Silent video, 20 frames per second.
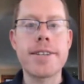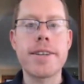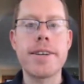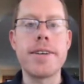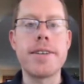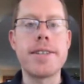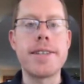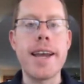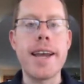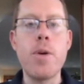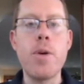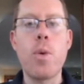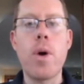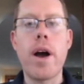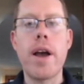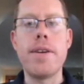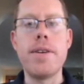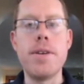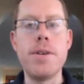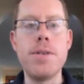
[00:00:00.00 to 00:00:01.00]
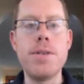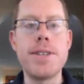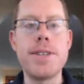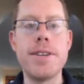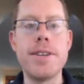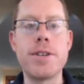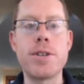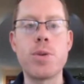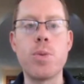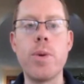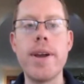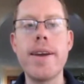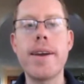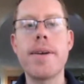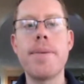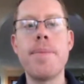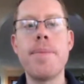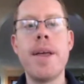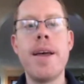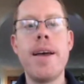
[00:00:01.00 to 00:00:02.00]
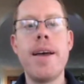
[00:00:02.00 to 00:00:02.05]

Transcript: statewide news this week.